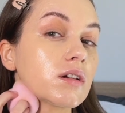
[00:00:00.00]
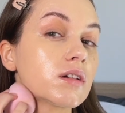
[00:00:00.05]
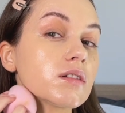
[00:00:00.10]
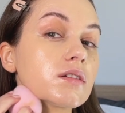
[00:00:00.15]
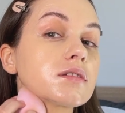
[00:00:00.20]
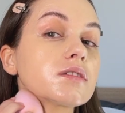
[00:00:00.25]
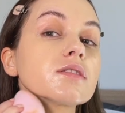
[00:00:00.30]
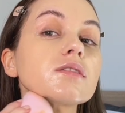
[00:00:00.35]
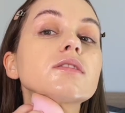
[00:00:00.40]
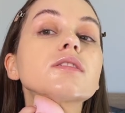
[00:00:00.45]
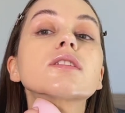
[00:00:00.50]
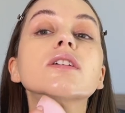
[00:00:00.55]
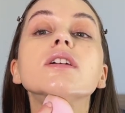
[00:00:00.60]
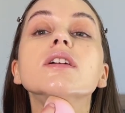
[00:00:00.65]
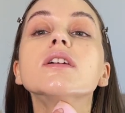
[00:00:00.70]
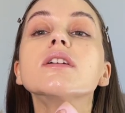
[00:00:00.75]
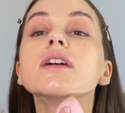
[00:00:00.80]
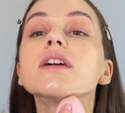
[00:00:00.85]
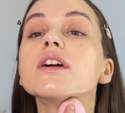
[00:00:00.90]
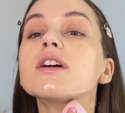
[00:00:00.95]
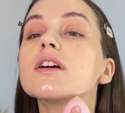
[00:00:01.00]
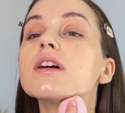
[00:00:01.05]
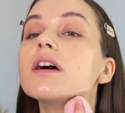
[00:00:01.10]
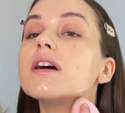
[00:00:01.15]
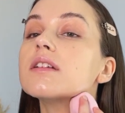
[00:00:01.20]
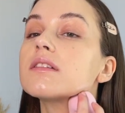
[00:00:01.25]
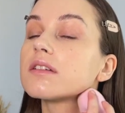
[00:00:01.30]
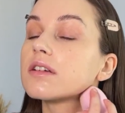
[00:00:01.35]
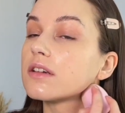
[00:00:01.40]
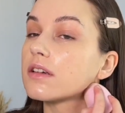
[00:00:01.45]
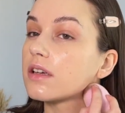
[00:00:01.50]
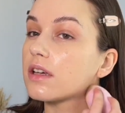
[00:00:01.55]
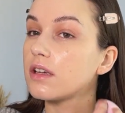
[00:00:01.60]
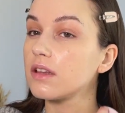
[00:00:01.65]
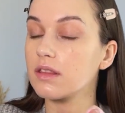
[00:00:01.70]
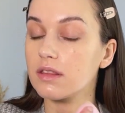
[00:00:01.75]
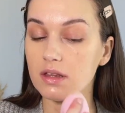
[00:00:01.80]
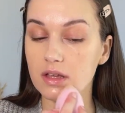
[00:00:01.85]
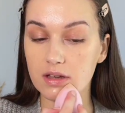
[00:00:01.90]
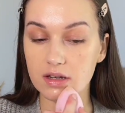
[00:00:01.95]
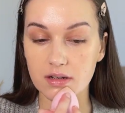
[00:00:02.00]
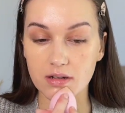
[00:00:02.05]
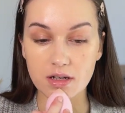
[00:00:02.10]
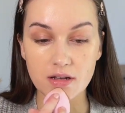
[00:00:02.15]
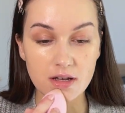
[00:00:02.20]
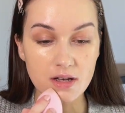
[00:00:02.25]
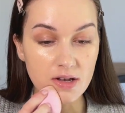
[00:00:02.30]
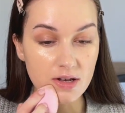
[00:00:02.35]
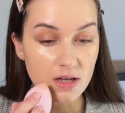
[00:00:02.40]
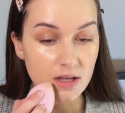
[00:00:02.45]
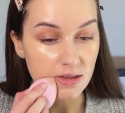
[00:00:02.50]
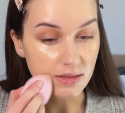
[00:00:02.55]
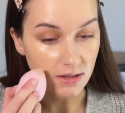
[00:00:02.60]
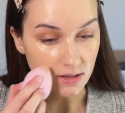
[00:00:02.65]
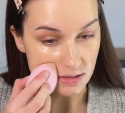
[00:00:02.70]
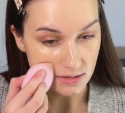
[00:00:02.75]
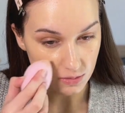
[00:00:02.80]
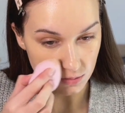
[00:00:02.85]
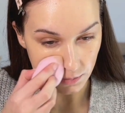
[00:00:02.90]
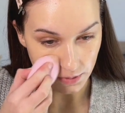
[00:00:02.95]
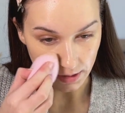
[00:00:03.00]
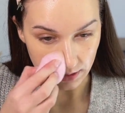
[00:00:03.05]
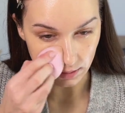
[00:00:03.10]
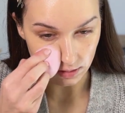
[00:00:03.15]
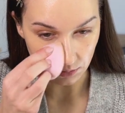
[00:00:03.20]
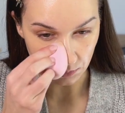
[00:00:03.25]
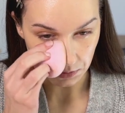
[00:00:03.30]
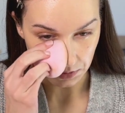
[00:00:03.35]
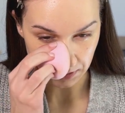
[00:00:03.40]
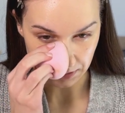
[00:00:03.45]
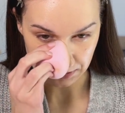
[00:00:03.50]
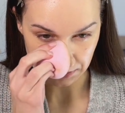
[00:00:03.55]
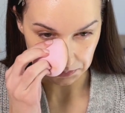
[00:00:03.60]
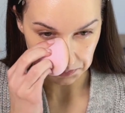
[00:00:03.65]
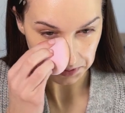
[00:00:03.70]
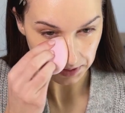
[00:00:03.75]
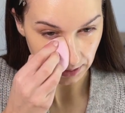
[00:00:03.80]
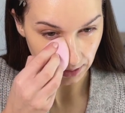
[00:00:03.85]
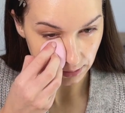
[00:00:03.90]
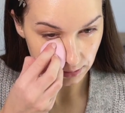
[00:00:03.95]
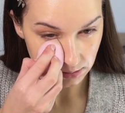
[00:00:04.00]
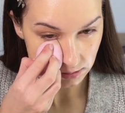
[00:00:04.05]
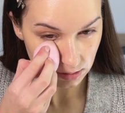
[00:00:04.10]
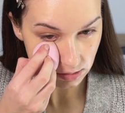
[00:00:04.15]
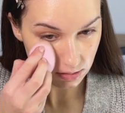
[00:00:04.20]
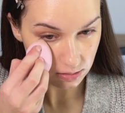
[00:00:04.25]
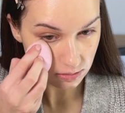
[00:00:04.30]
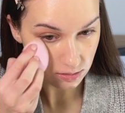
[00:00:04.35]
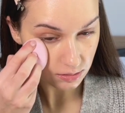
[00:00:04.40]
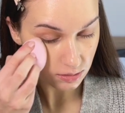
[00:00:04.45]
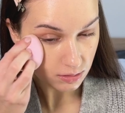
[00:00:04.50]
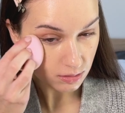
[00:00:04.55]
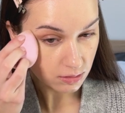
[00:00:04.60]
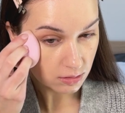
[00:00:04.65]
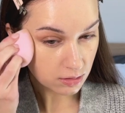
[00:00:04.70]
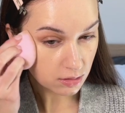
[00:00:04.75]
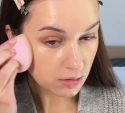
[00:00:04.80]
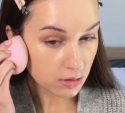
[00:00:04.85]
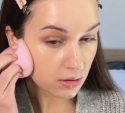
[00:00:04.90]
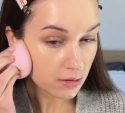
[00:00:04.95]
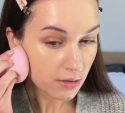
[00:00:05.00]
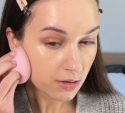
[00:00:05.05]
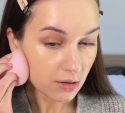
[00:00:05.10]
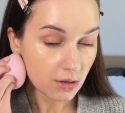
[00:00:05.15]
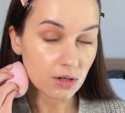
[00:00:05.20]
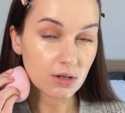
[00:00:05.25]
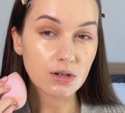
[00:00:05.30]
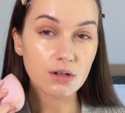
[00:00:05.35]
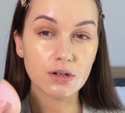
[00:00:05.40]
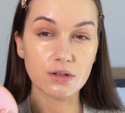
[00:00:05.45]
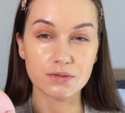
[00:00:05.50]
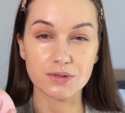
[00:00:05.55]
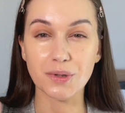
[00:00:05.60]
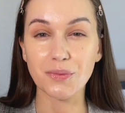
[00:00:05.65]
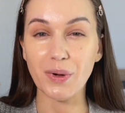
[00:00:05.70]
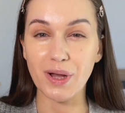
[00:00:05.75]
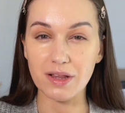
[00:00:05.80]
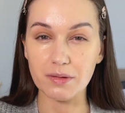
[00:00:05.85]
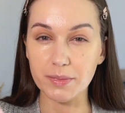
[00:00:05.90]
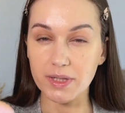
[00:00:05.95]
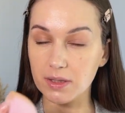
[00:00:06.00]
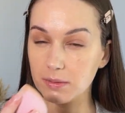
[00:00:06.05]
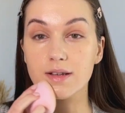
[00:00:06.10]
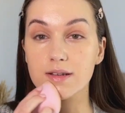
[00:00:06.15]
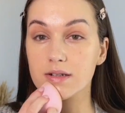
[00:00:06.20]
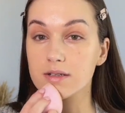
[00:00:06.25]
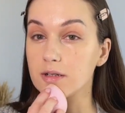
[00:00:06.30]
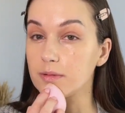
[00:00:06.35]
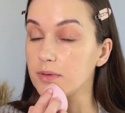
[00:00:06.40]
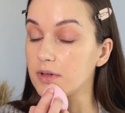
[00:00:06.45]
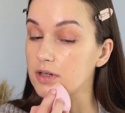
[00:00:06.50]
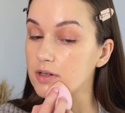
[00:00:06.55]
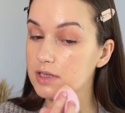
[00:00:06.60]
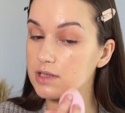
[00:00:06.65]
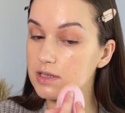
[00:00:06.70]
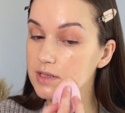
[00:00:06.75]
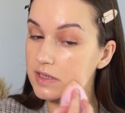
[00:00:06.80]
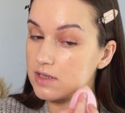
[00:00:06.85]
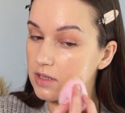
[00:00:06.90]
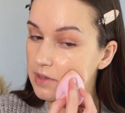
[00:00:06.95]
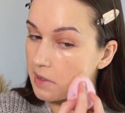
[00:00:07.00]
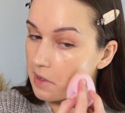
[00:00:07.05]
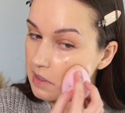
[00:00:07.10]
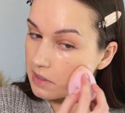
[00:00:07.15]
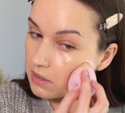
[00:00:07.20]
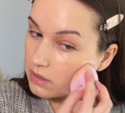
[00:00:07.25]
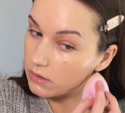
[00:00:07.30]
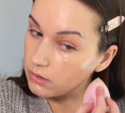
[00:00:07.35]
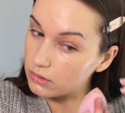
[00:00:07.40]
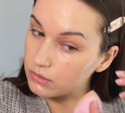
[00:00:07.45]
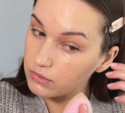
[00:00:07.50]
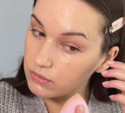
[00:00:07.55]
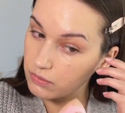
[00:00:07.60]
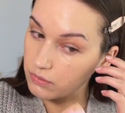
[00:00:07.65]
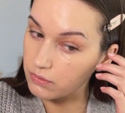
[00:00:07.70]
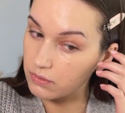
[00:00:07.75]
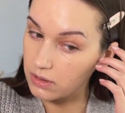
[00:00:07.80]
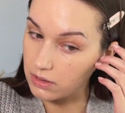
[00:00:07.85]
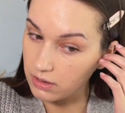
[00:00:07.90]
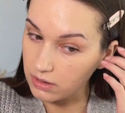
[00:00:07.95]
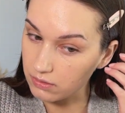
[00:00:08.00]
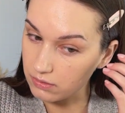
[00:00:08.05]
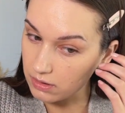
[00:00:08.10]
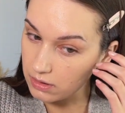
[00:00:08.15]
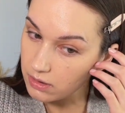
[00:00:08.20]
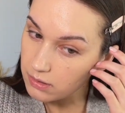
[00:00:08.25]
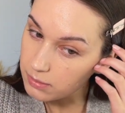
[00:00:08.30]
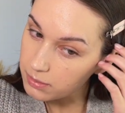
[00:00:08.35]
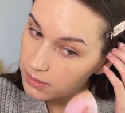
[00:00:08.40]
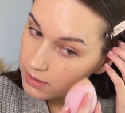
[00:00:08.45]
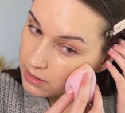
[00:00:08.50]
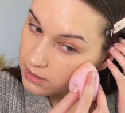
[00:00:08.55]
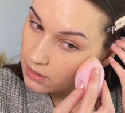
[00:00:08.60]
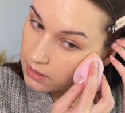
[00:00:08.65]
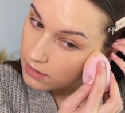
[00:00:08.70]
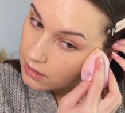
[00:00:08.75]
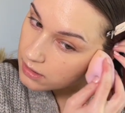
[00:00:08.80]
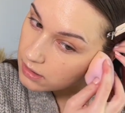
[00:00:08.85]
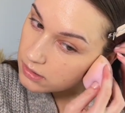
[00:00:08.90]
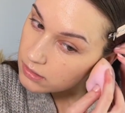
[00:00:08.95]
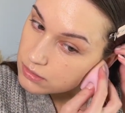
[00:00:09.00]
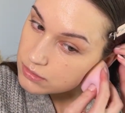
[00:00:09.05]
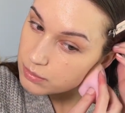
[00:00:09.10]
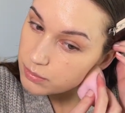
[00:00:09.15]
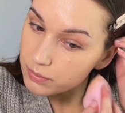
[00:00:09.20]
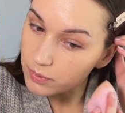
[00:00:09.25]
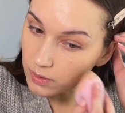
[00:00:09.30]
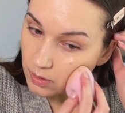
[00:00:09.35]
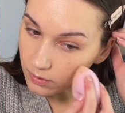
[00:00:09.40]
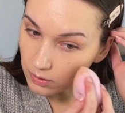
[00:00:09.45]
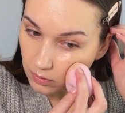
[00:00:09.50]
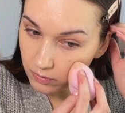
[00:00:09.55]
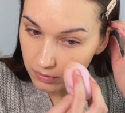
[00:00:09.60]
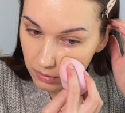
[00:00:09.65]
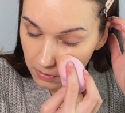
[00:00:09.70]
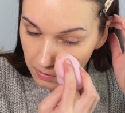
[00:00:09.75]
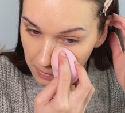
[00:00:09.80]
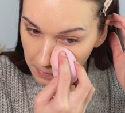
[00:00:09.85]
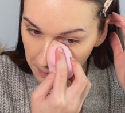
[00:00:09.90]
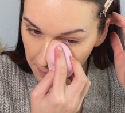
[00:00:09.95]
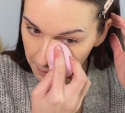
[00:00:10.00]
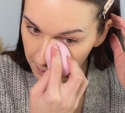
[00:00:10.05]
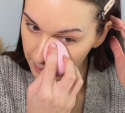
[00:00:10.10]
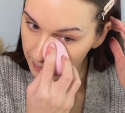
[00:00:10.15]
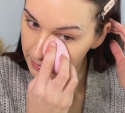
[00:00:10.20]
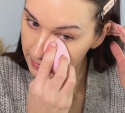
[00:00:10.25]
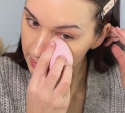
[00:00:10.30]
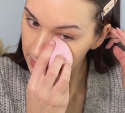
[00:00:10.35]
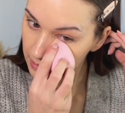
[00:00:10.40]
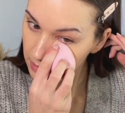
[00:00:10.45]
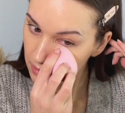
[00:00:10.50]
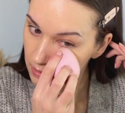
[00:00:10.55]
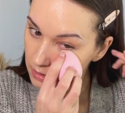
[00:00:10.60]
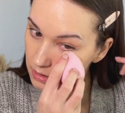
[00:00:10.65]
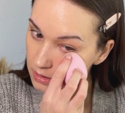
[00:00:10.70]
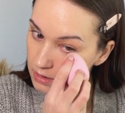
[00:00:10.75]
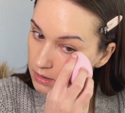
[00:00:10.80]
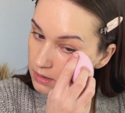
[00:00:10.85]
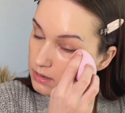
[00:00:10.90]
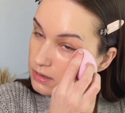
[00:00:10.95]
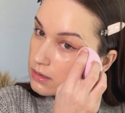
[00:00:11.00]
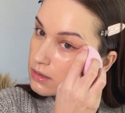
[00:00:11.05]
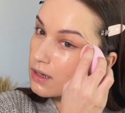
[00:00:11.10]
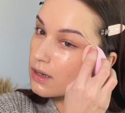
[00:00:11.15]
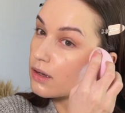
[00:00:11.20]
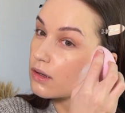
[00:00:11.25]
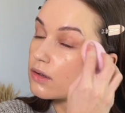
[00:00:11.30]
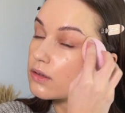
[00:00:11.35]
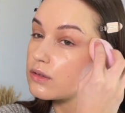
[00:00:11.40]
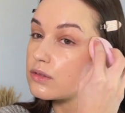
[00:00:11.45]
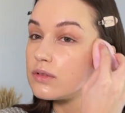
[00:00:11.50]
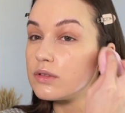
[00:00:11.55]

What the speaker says: skincare underneath, and that's why it was a bit overwhelming. To be honest, today it looks really pretty. It looks beautiful. So